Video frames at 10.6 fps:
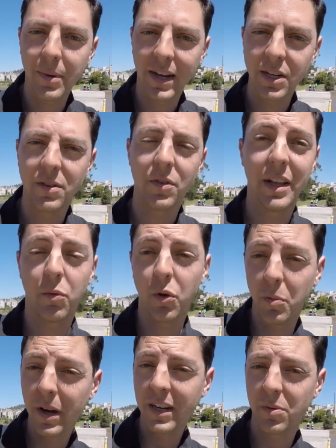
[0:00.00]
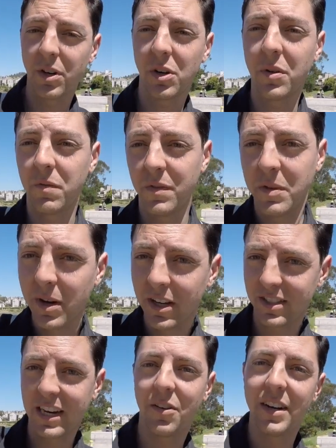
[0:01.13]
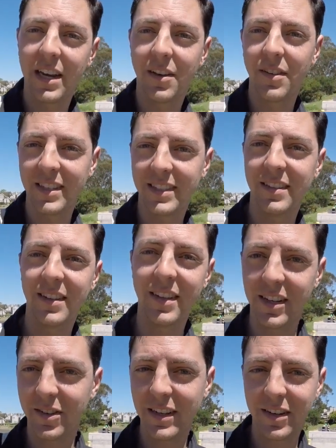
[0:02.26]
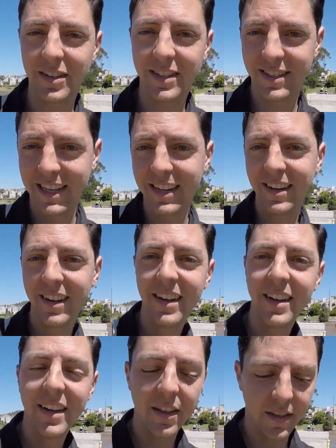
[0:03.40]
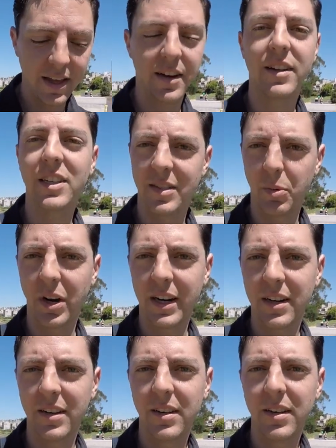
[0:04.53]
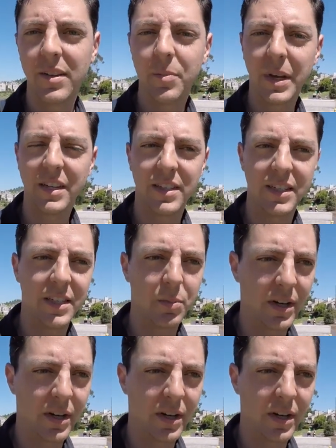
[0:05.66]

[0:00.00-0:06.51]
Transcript: application for like road bikes where you're going 50 miles an hour down uh, the you know down a descent huh. than a disc brake okay because the disc